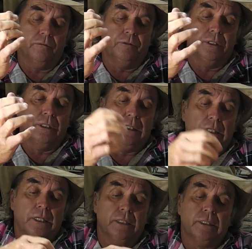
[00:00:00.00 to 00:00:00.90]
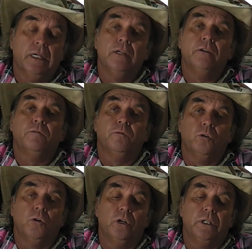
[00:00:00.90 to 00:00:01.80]
fingernails to
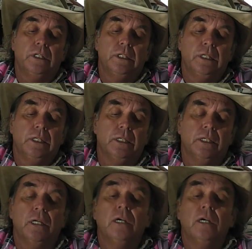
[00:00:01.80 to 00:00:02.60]
find the end.